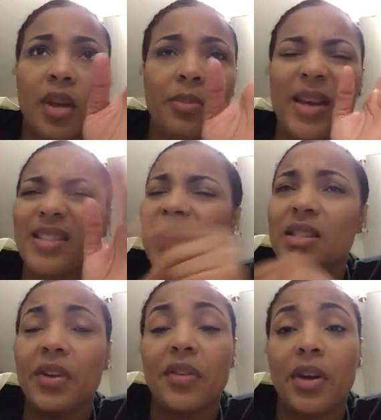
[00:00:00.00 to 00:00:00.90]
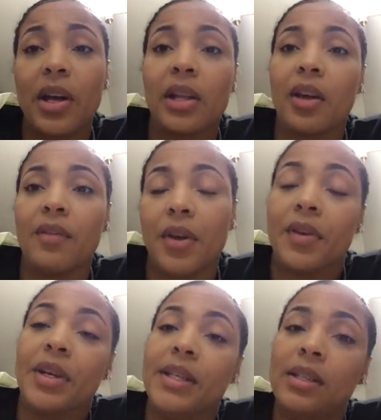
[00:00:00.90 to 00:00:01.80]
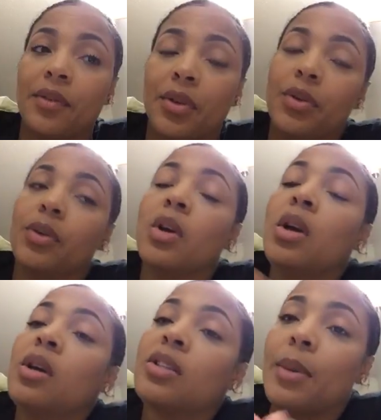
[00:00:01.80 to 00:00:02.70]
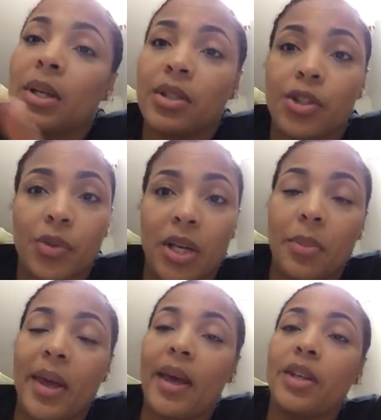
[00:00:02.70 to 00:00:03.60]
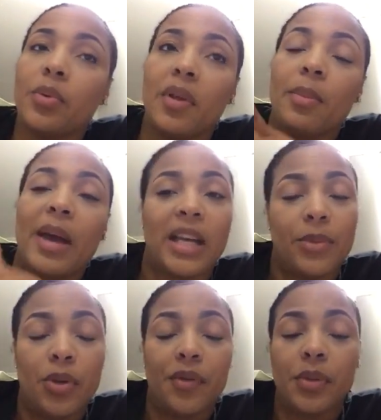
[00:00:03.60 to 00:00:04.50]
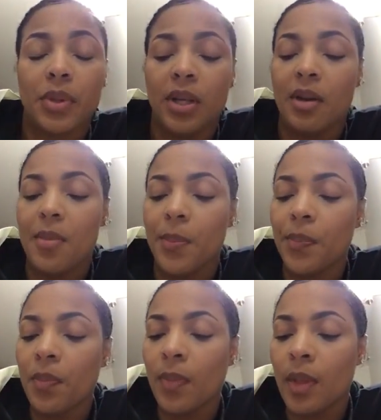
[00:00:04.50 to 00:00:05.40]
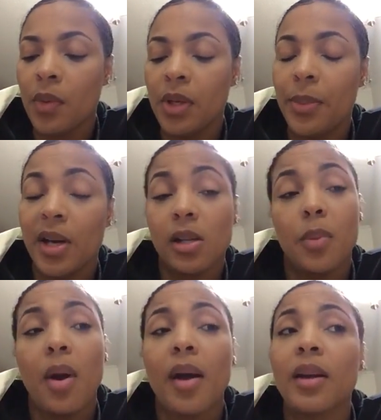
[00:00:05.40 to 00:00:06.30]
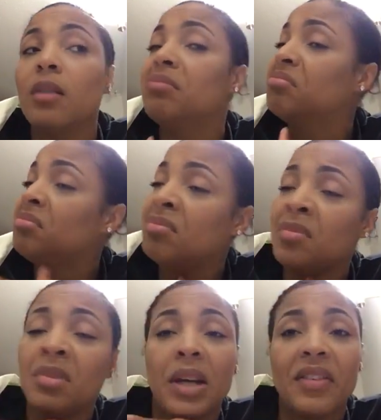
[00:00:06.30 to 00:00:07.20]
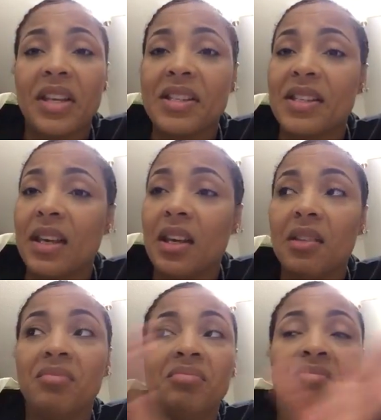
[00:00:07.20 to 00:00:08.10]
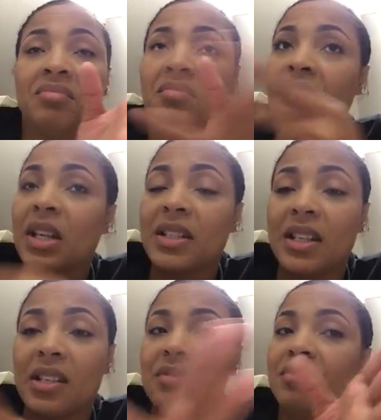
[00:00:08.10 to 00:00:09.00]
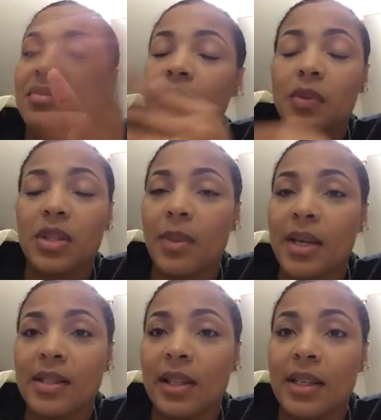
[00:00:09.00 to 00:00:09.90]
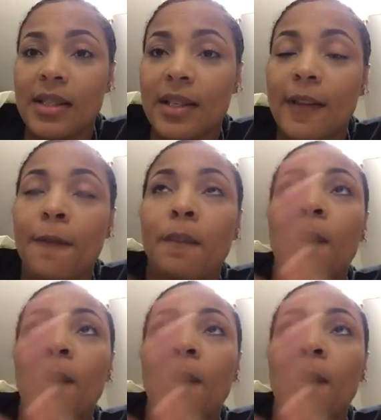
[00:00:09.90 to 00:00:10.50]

Makes things very, very clear and very, very easy for you. So I'm out on the training pad doing the Beckham maneuvers with him. We did parallel parking. Everything he said, I did it. It was amazingly easy.